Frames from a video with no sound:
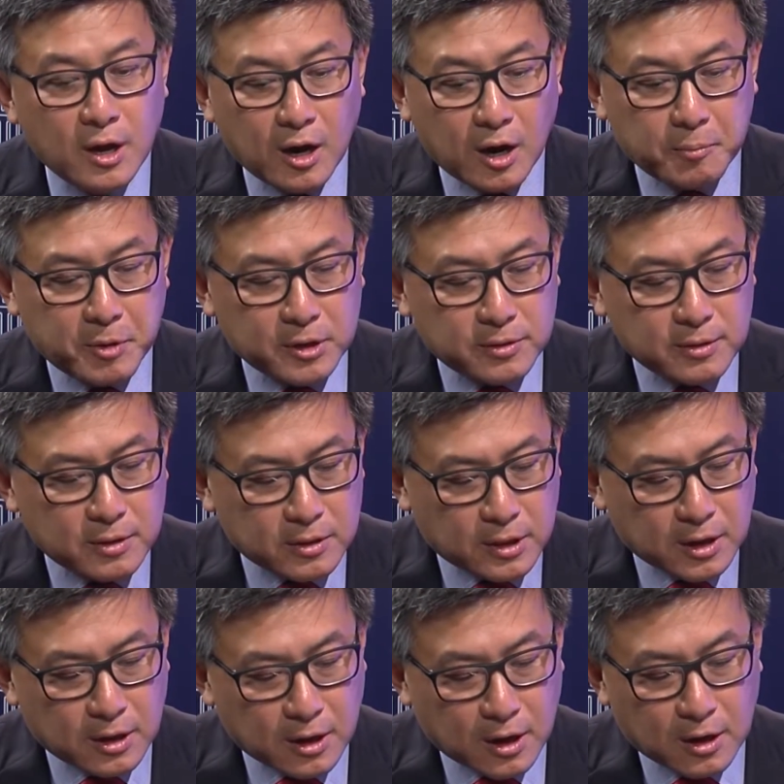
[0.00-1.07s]
I
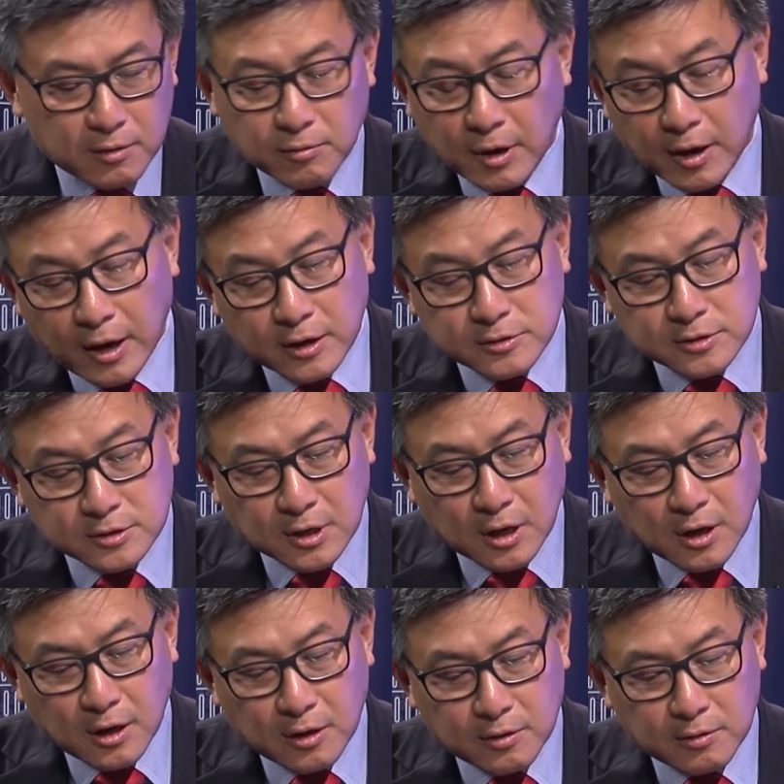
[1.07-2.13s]

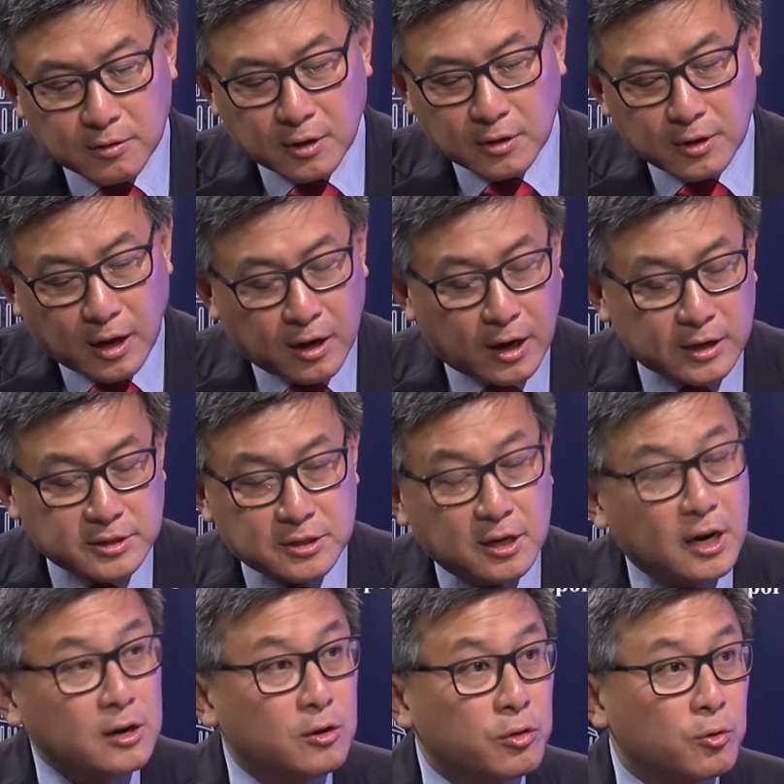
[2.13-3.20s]
sit
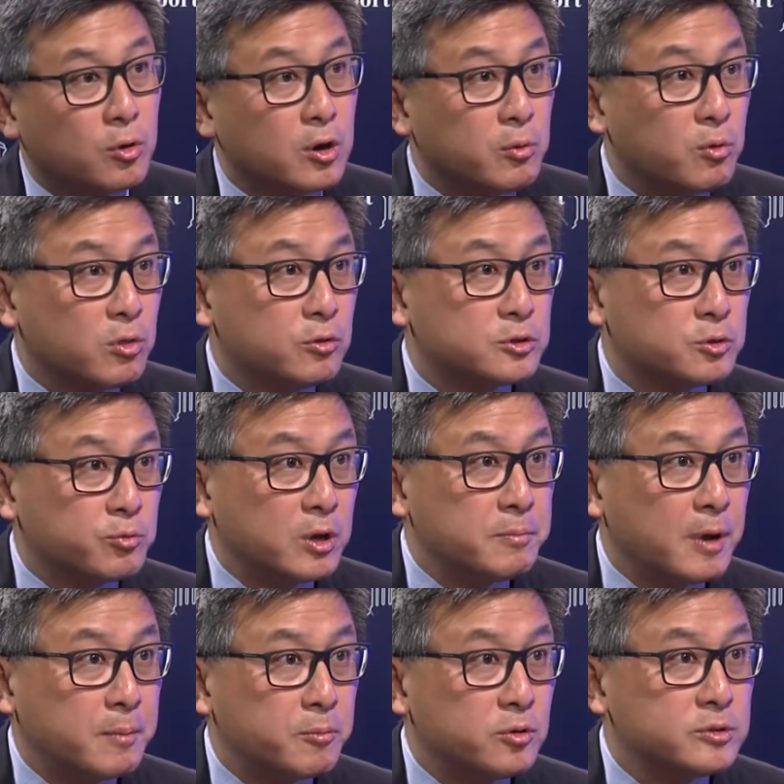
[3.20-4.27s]
on an authority where there's 3
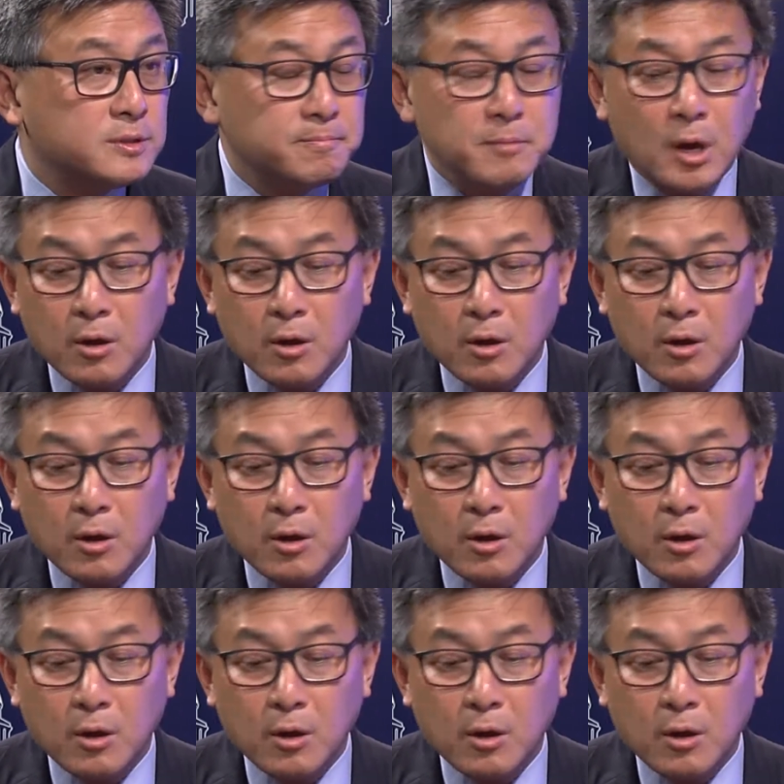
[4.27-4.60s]
members.